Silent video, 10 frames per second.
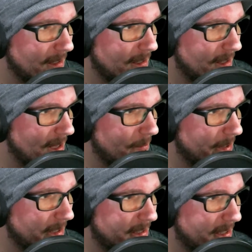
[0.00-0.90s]
it
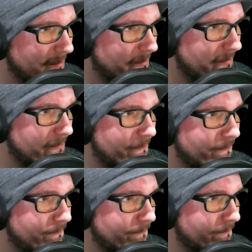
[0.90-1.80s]
puts them
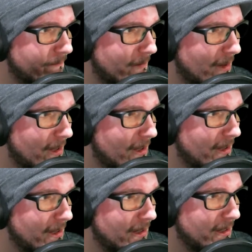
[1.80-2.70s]

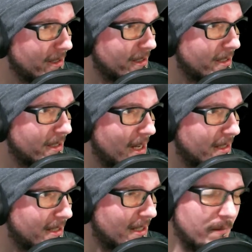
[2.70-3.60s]
in
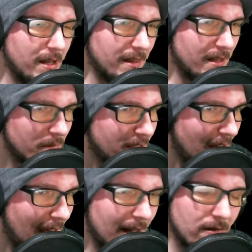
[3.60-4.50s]
states that make them
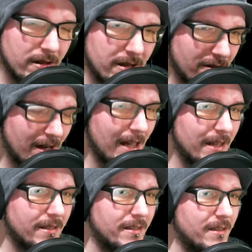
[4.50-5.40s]
sad or
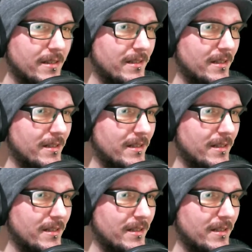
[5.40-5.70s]
stressed.